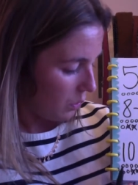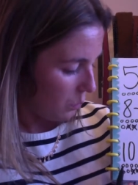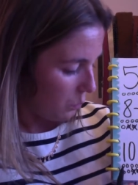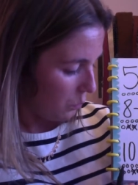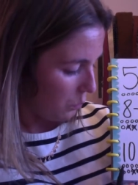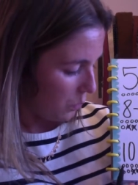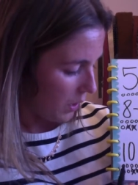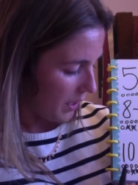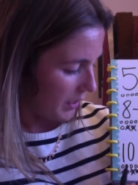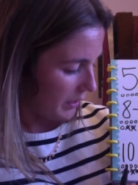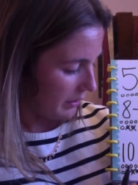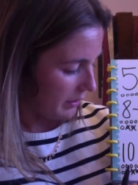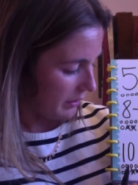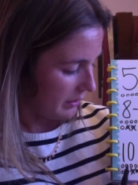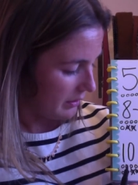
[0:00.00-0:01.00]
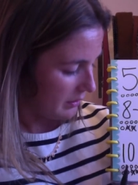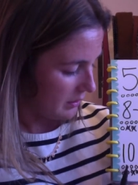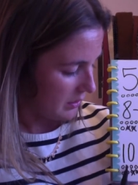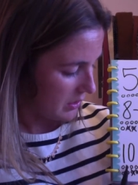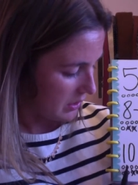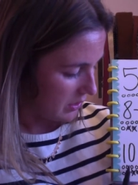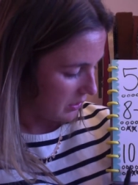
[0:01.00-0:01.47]
1,
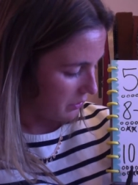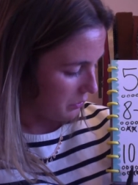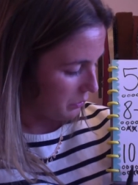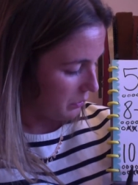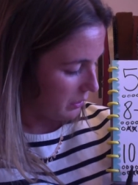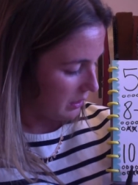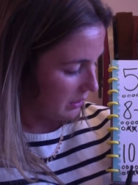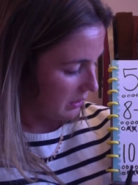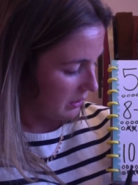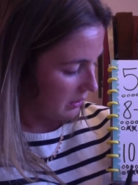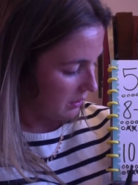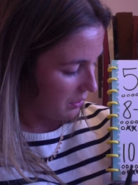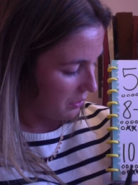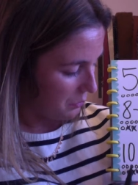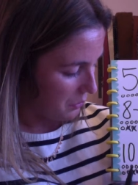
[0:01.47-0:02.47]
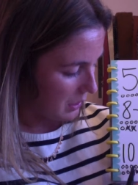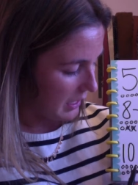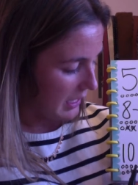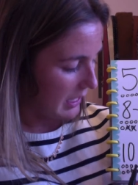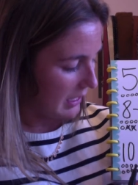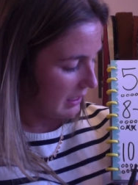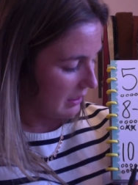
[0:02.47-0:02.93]
2,
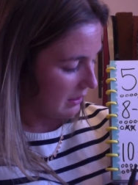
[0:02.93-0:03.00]
3,